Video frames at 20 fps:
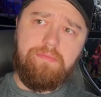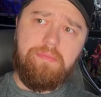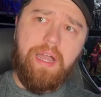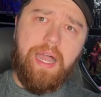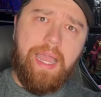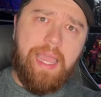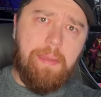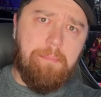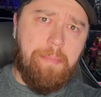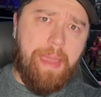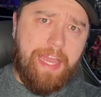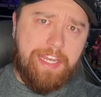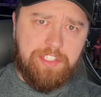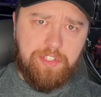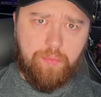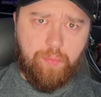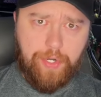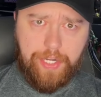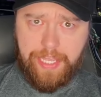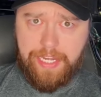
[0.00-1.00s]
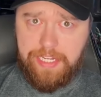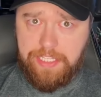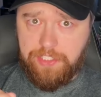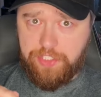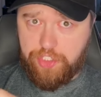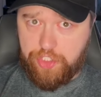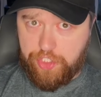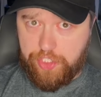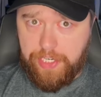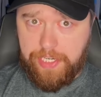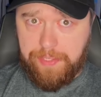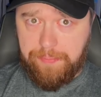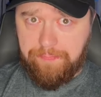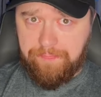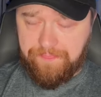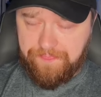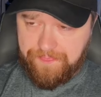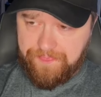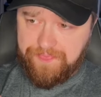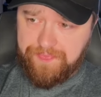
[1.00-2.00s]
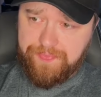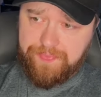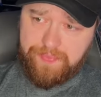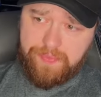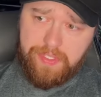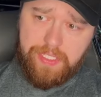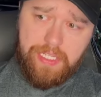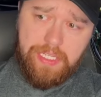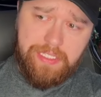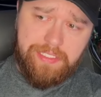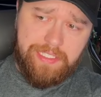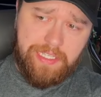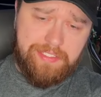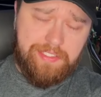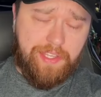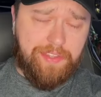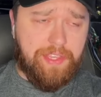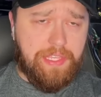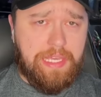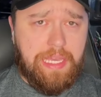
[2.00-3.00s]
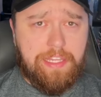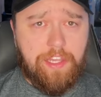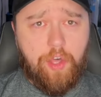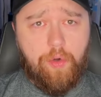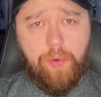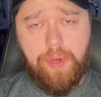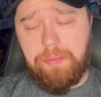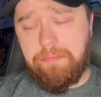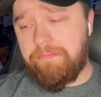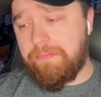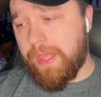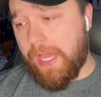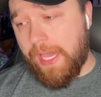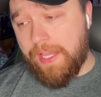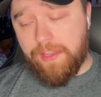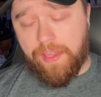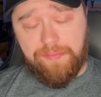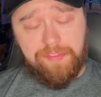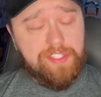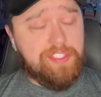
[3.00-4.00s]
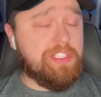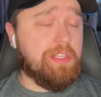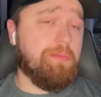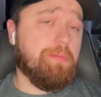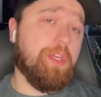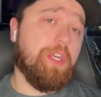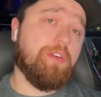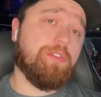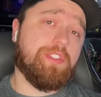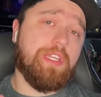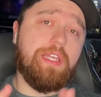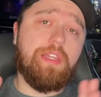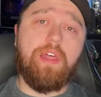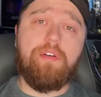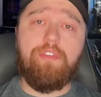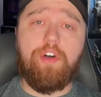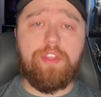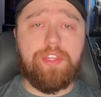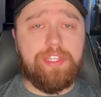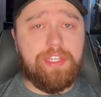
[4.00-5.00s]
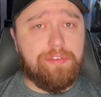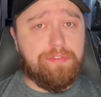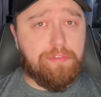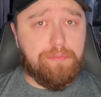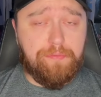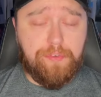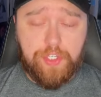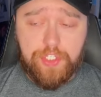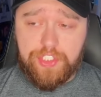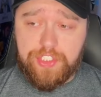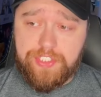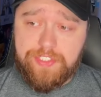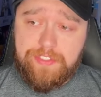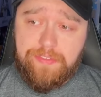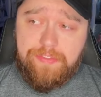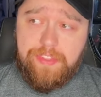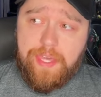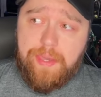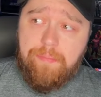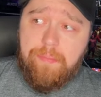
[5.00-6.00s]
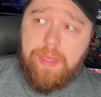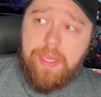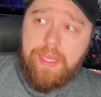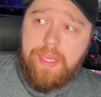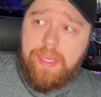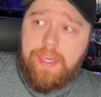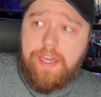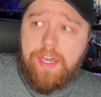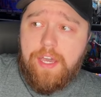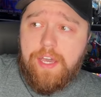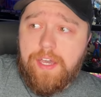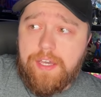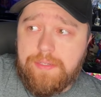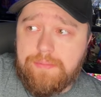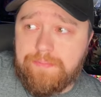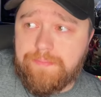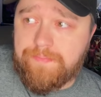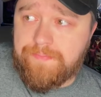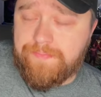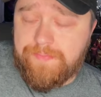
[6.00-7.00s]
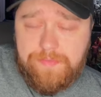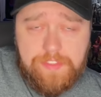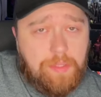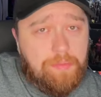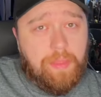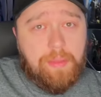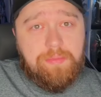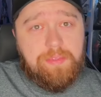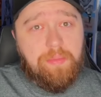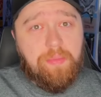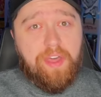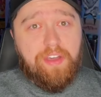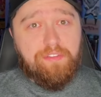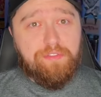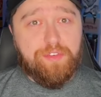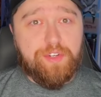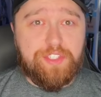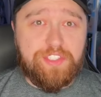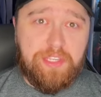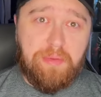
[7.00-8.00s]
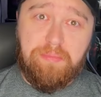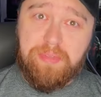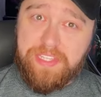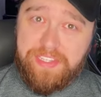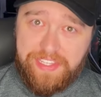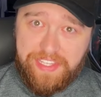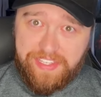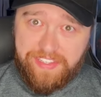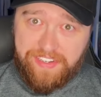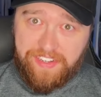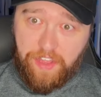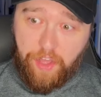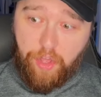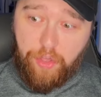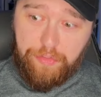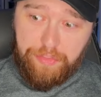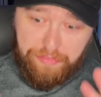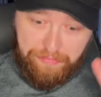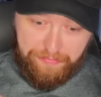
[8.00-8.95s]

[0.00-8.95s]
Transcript: I imagine we're getting Scream I saw the yellow one. I love the symbiotes. I love all the different versions of them. Um, sometimes I'm not versed completely in all the